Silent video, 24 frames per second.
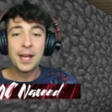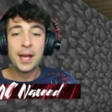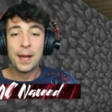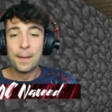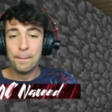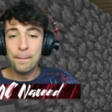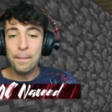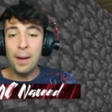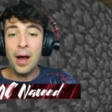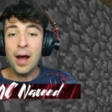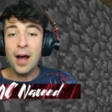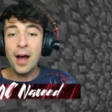
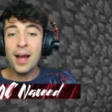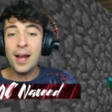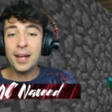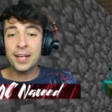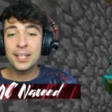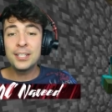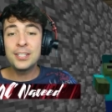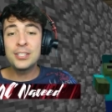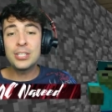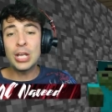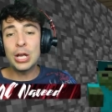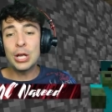Mark,
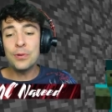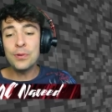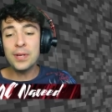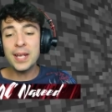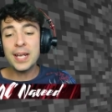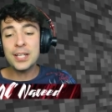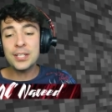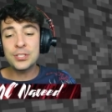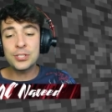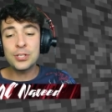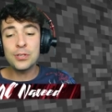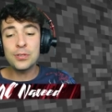don't
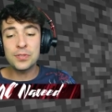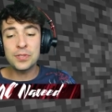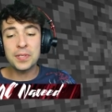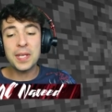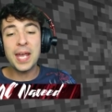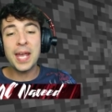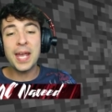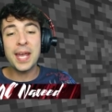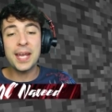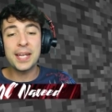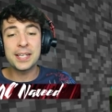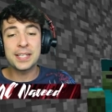get too
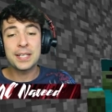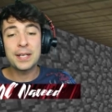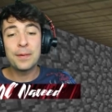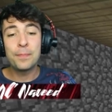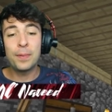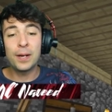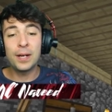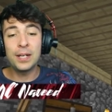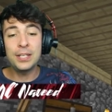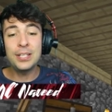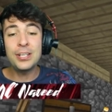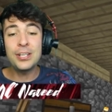scared.
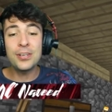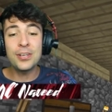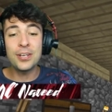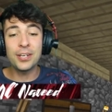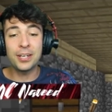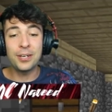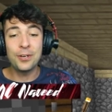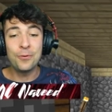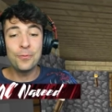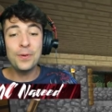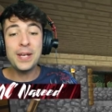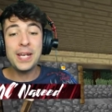But
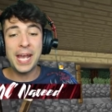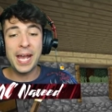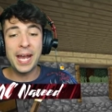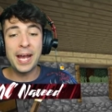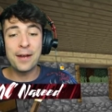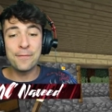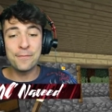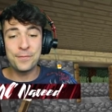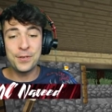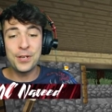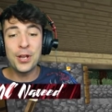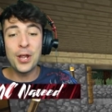look, we
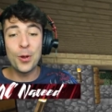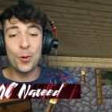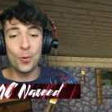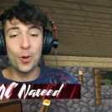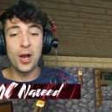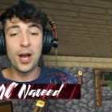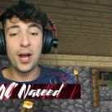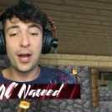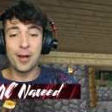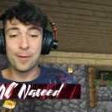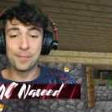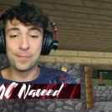have no
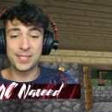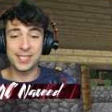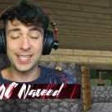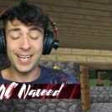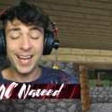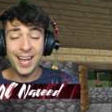arms.